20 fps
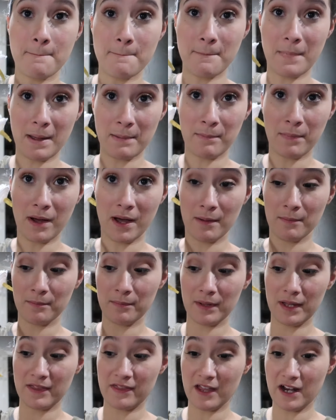my
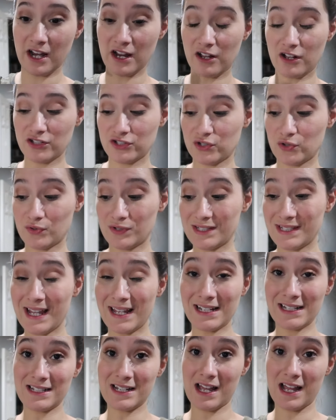pump, and then I also
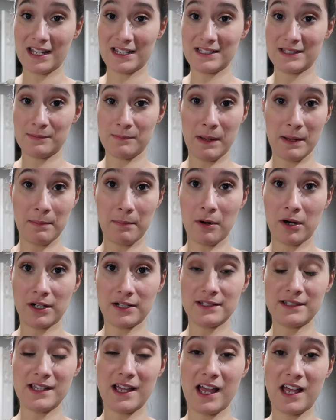sanitize my
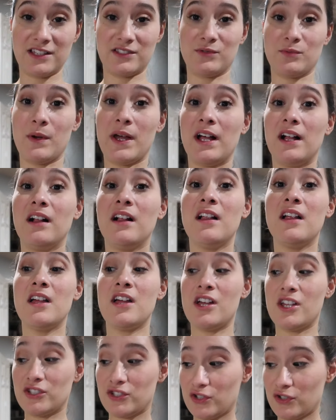parts as well,
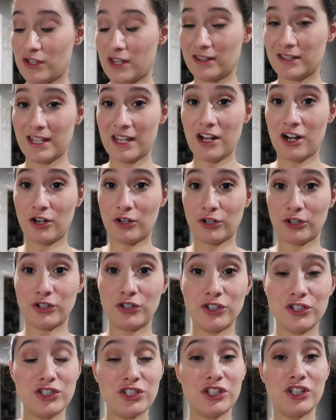so that they are
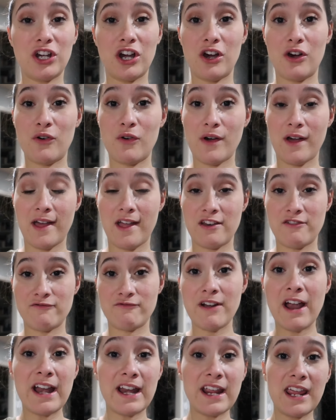good to go
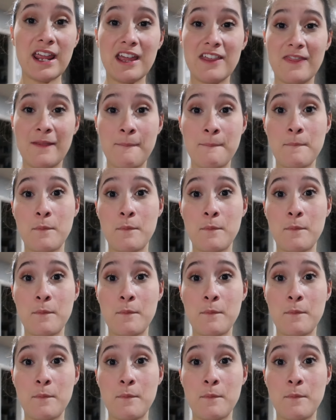and ready in the